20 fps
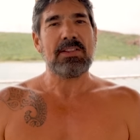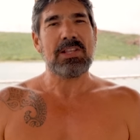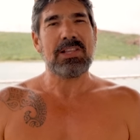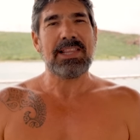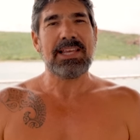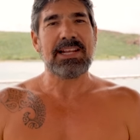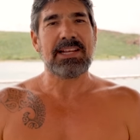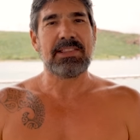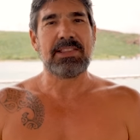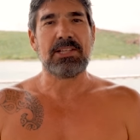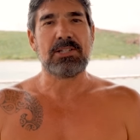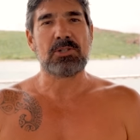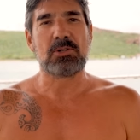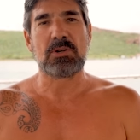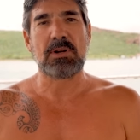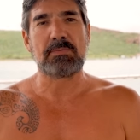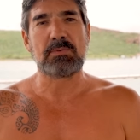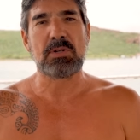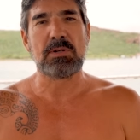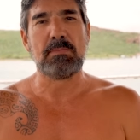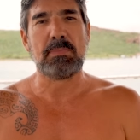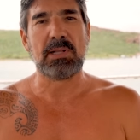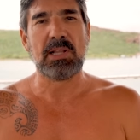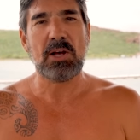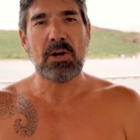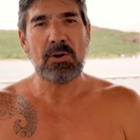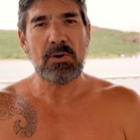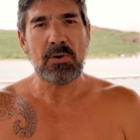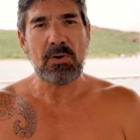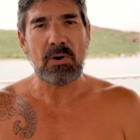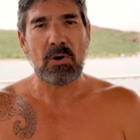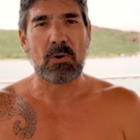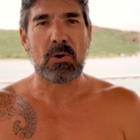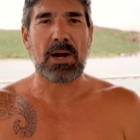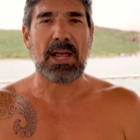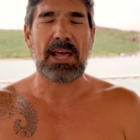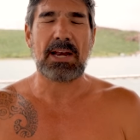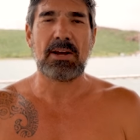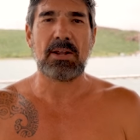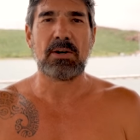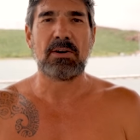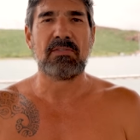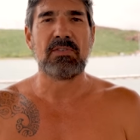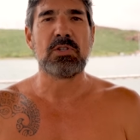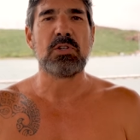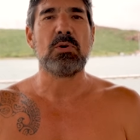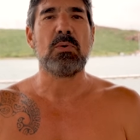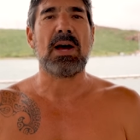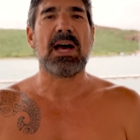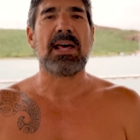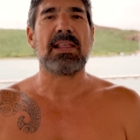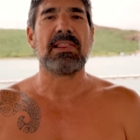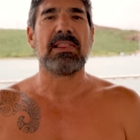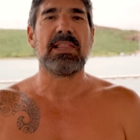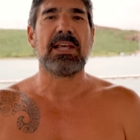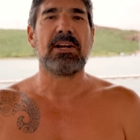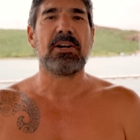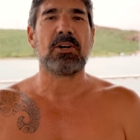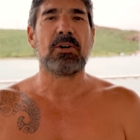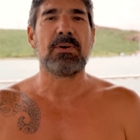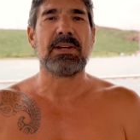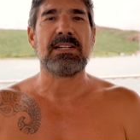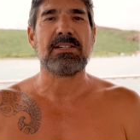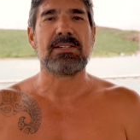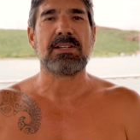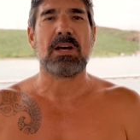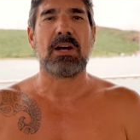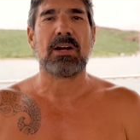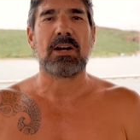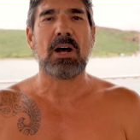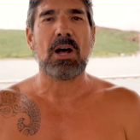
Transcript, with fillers: on the link in the description below or head on over to athletic greens dot